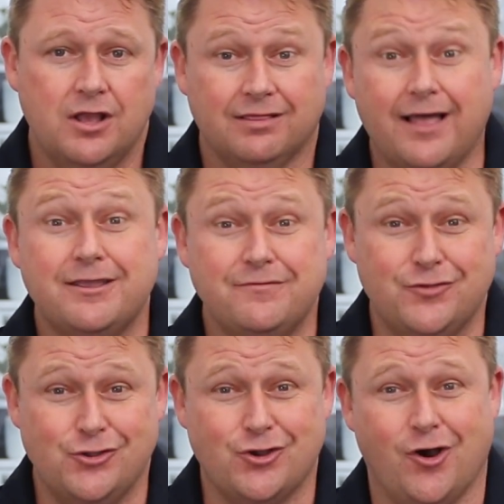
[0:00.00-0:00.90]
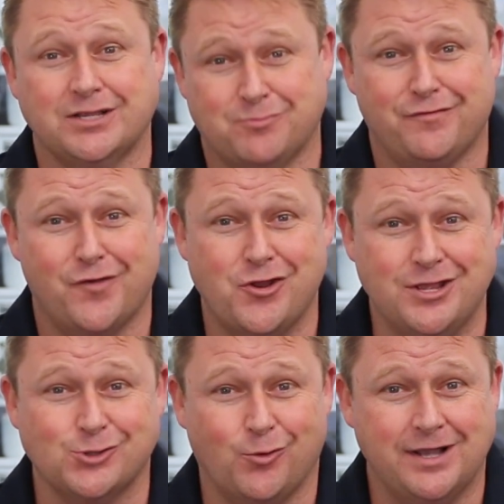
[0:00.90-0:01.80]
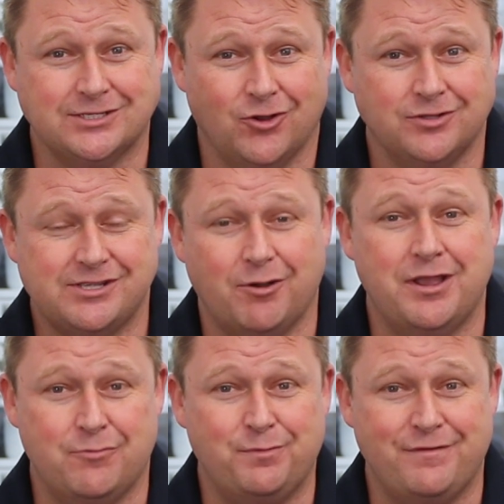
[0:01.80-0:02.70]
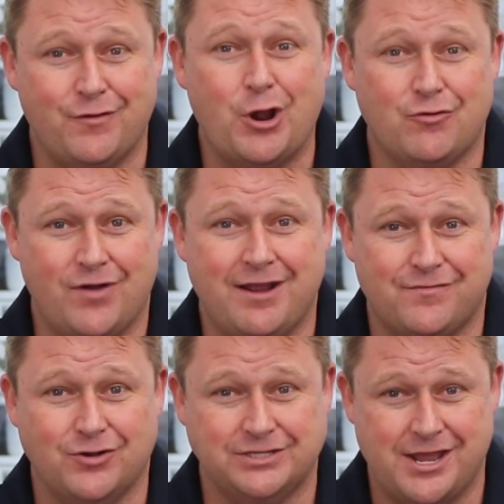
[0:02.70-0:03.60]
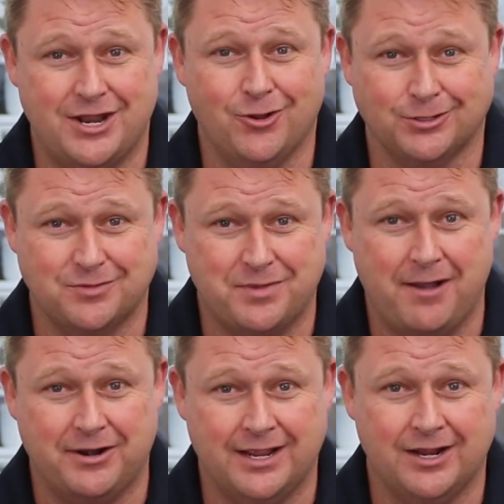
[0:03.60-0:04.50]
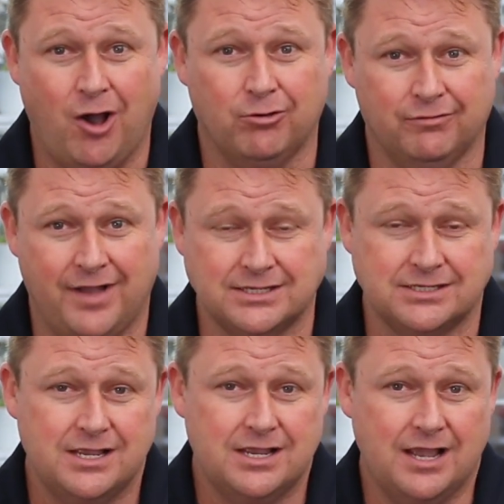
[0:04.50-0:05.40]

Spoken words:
Lucky for you guys, my phone is always on, so it would be very rare for a tenant not to be able to get hold of us